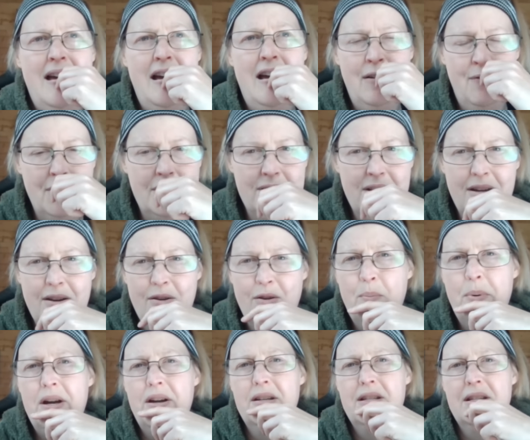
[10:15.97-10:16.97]
Every
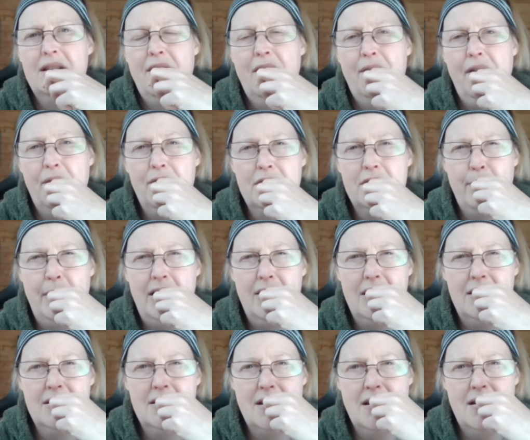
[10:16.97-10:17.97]
single person I've ever
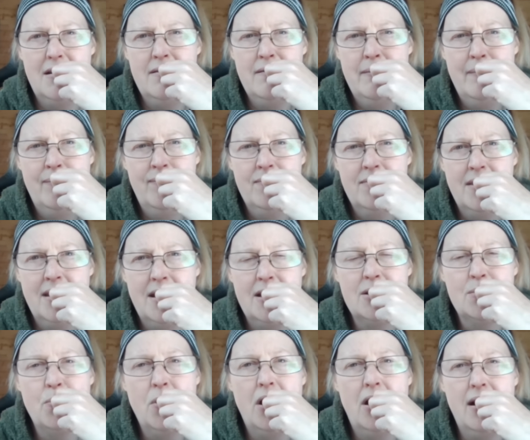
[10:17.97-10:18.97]
spoken to
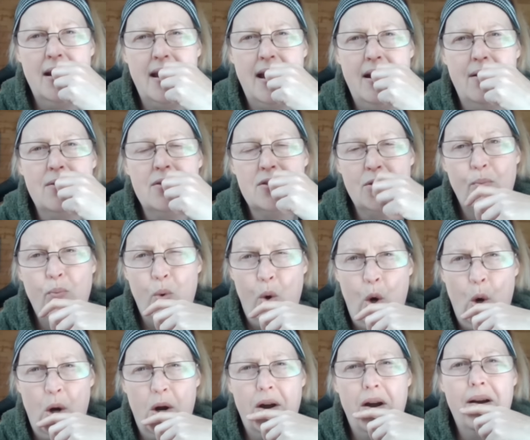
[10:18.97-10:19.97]
is what I count as a
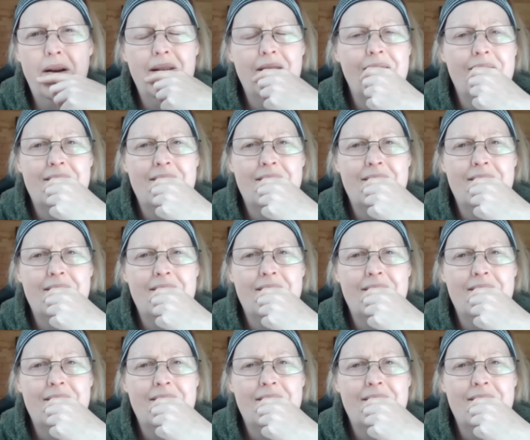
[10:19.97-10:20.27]
worker.